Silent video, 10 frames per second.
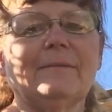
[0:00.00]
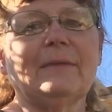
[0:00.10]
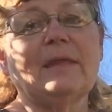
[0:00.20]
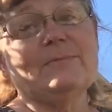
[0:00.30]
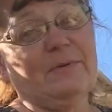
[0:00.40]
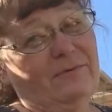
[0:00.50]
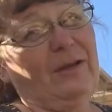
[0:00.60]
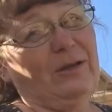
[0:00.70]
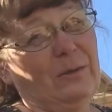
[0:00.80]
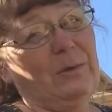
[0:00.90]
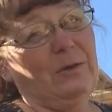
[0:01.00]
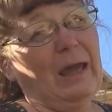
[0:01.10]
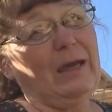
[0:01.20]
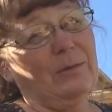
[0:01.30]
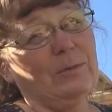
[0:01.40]
That's been fun,
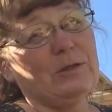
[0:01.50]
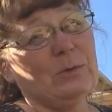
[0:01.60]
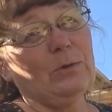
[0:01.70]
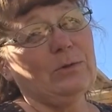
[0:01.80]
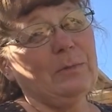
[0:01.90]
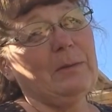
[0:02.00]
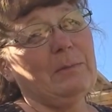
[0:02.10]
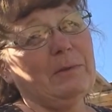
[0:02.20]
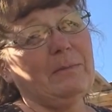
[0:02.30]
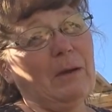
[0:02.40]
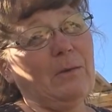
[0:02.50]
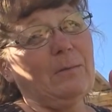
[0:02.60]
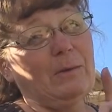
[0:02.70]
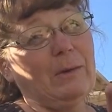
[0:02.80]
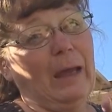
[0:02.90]
communicating with two older people in my
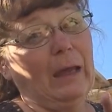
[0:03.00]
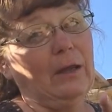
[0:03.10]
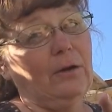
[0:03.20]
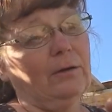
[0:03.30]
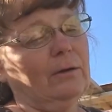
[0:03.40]
home who can't hear.